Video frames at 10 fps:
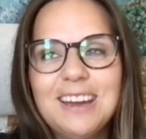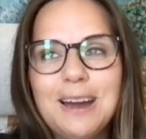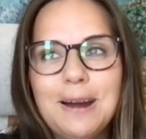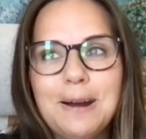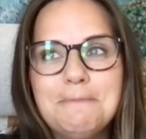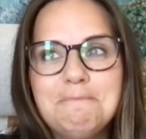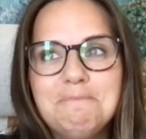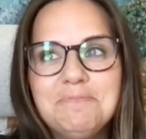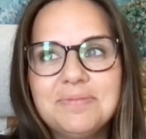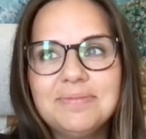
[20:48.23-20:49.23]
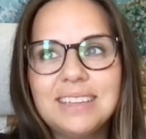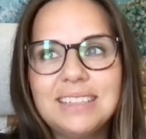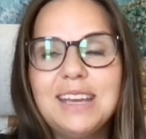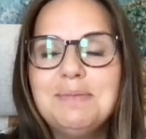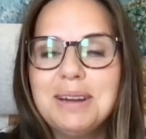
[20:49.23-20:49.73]
um
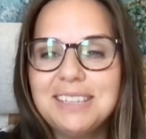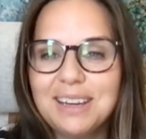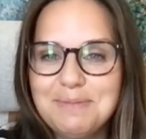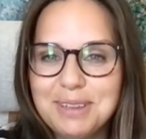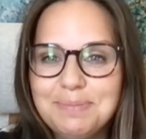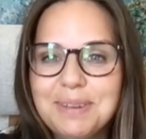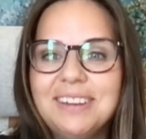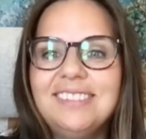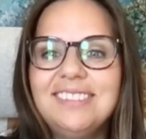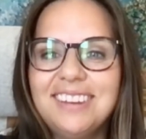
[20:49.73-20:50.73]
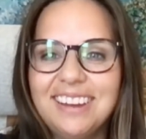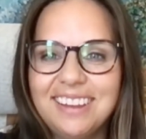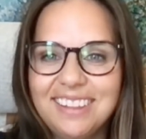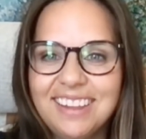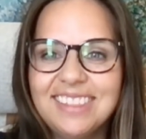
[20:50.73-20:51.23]
taking my time has been
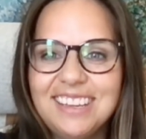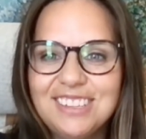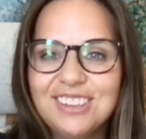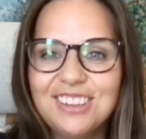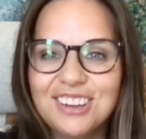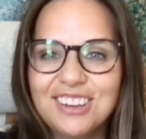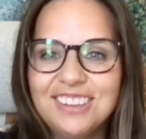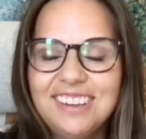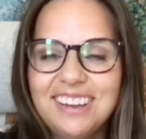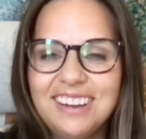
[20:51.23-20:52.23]
a thing to learn.